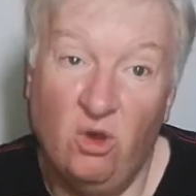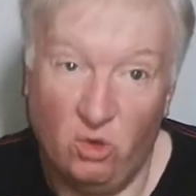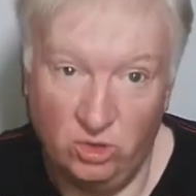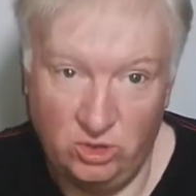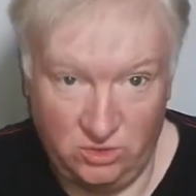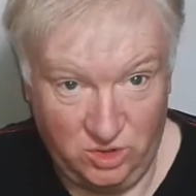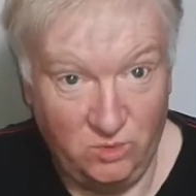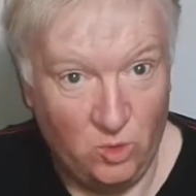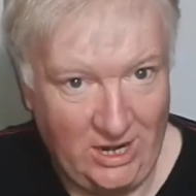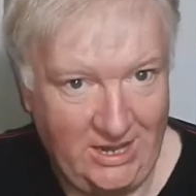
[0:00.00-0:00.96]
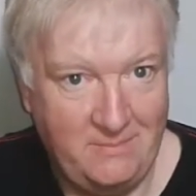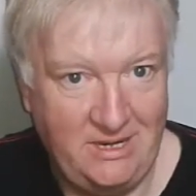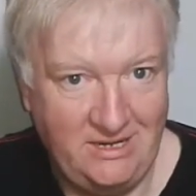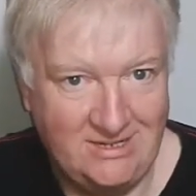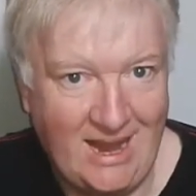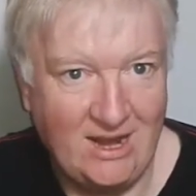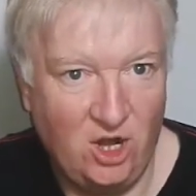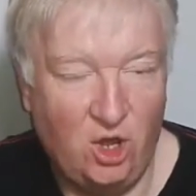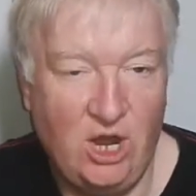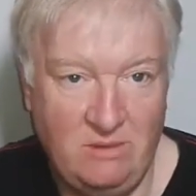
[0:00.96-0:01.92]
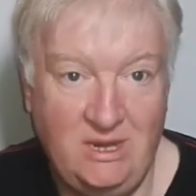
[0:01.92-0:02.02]
or when I mean tag
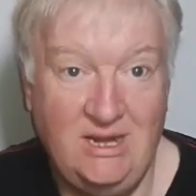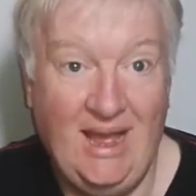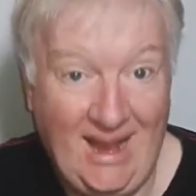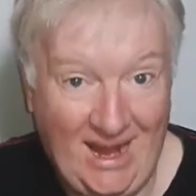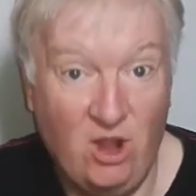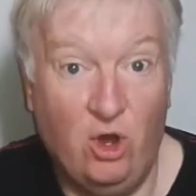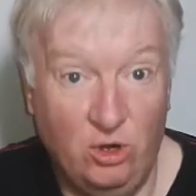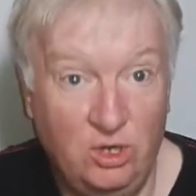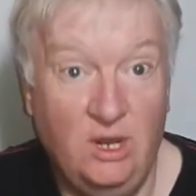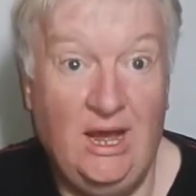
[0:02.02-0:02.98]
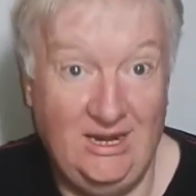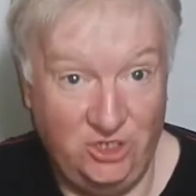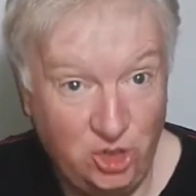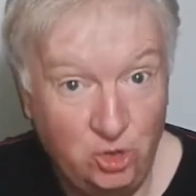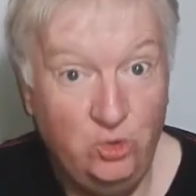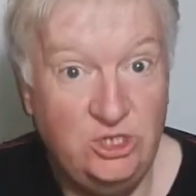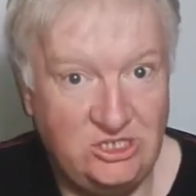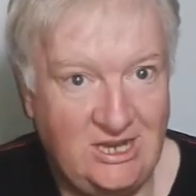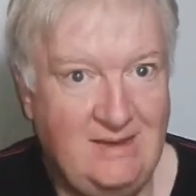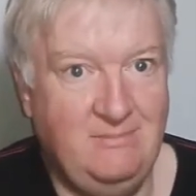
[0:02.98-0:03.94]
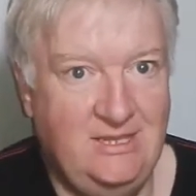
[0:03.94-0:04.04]
along, I mean hang on and do the
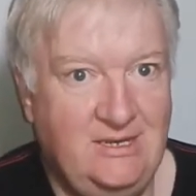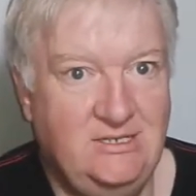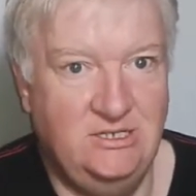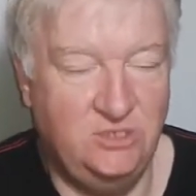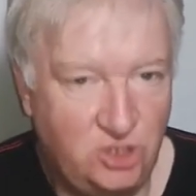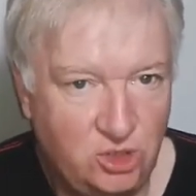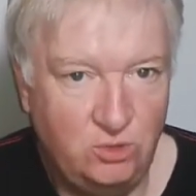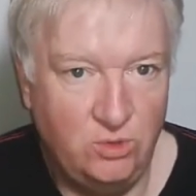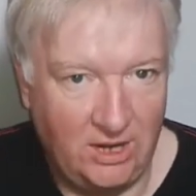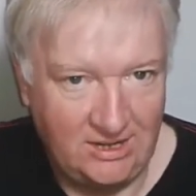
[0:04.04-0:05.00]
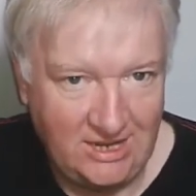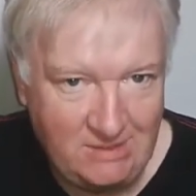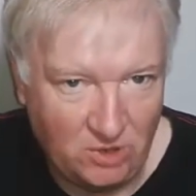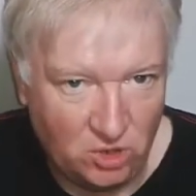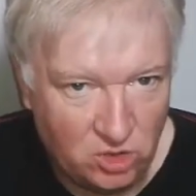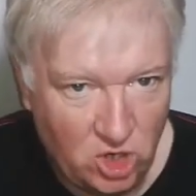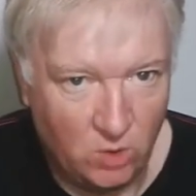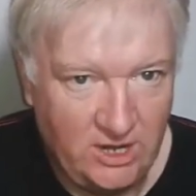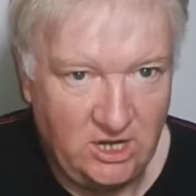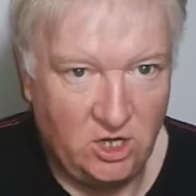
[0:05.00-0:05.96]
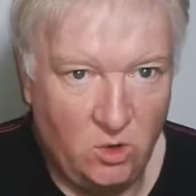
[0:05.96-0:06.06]
same things and do and keep on
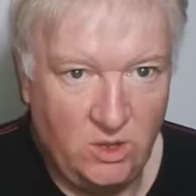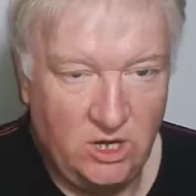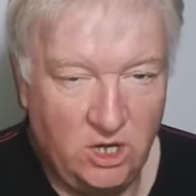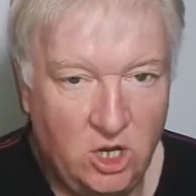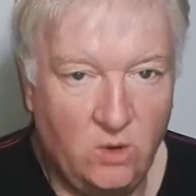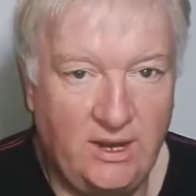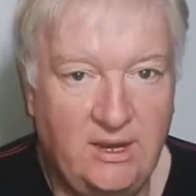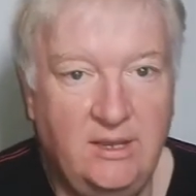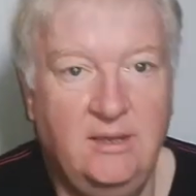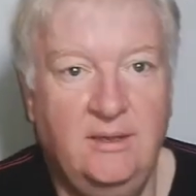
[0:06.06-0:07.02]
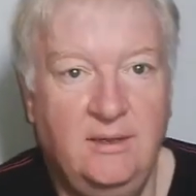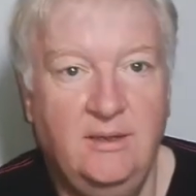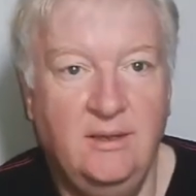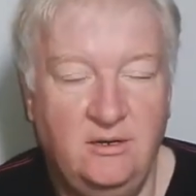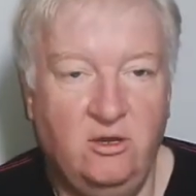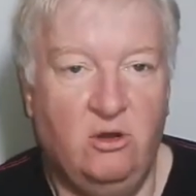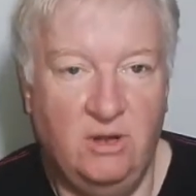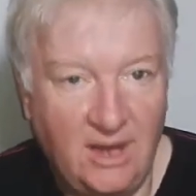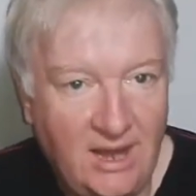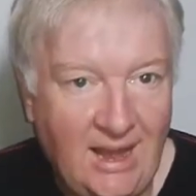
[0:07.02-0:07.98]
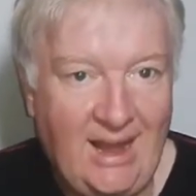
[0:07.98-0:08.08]
going and going and going. Not
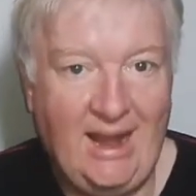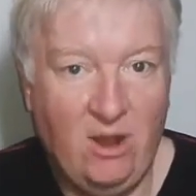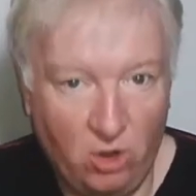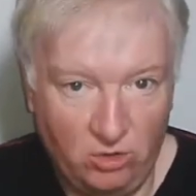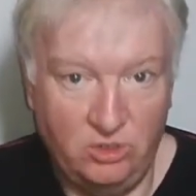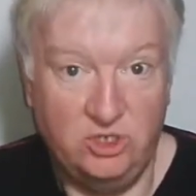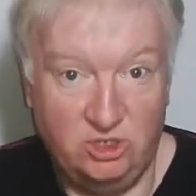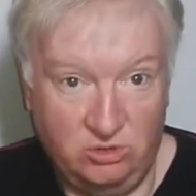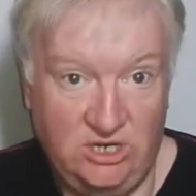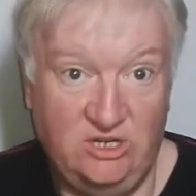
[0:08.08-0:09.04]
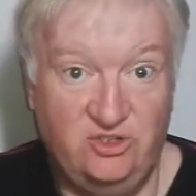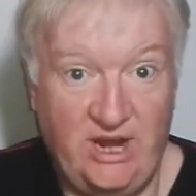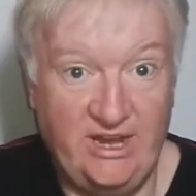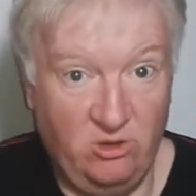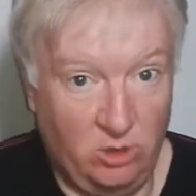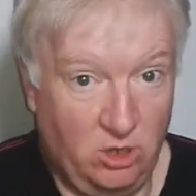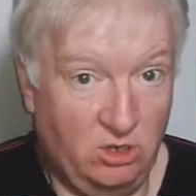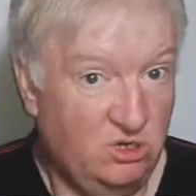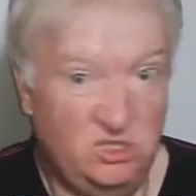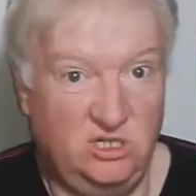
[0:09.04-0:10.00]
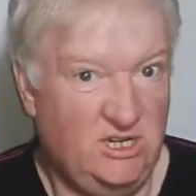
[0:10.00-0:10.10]
hang on so as I can drag you along,
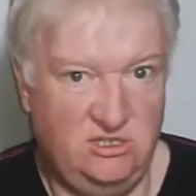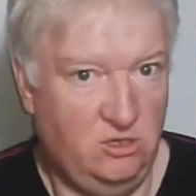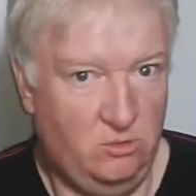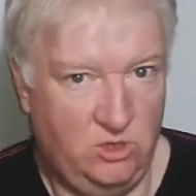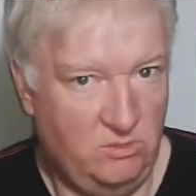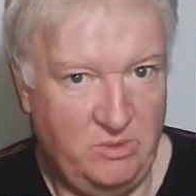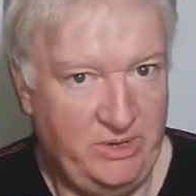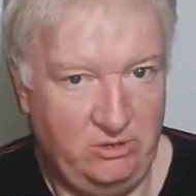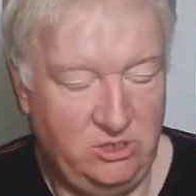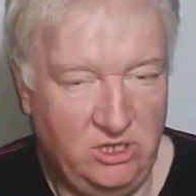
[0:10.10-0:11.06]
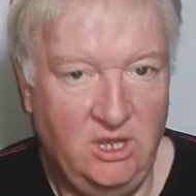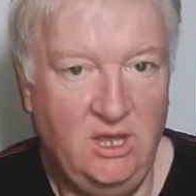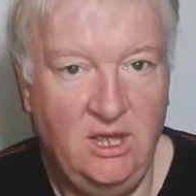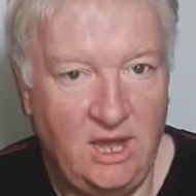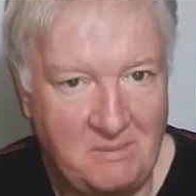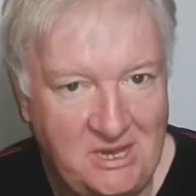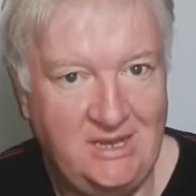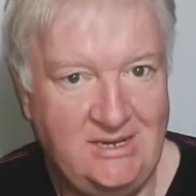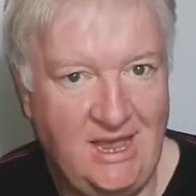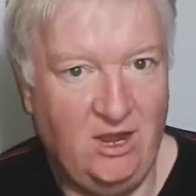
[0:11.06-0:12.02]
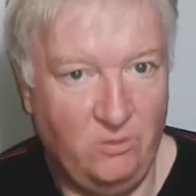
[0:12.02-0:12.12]
because that's not what I'm about. I'm here
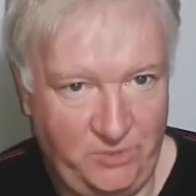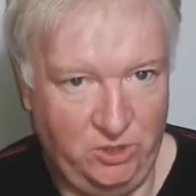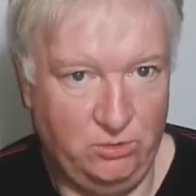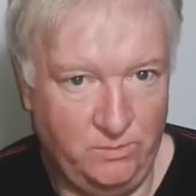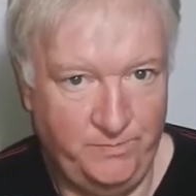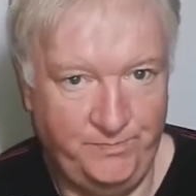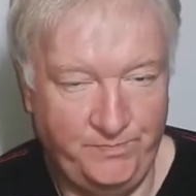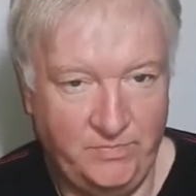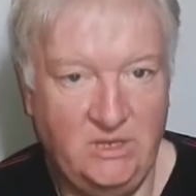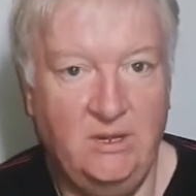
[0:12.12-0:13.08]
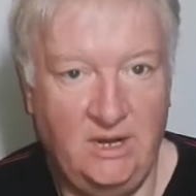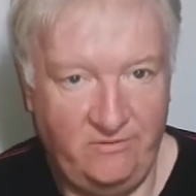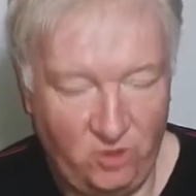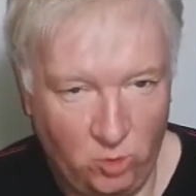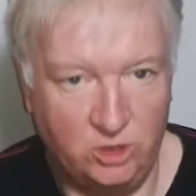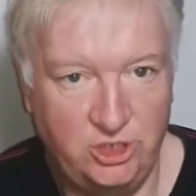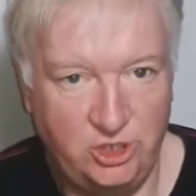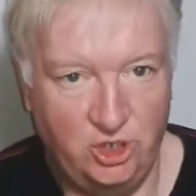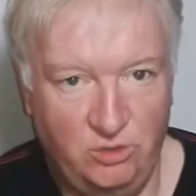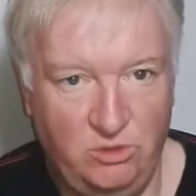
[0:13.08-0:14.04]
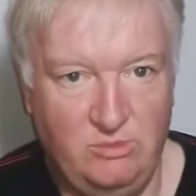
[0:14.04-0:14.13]
to help you. And if you want to
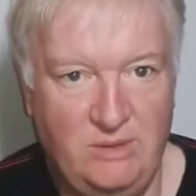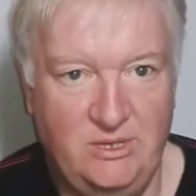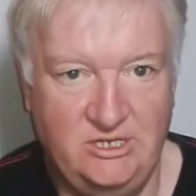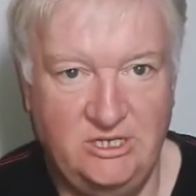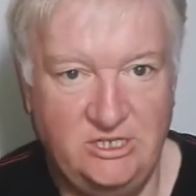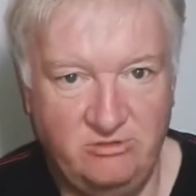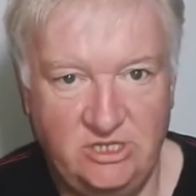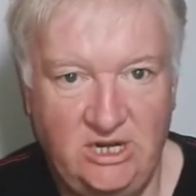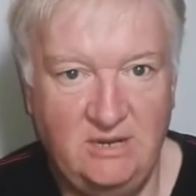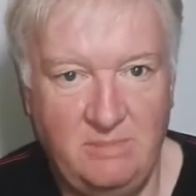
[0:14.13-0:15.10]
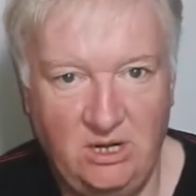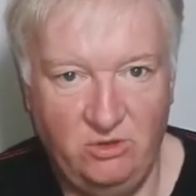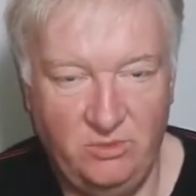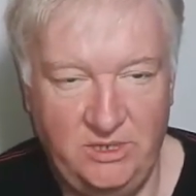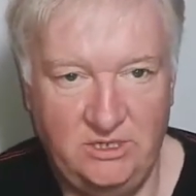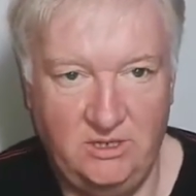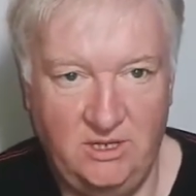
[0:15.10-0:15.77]
join me in my business, there's a link below the video,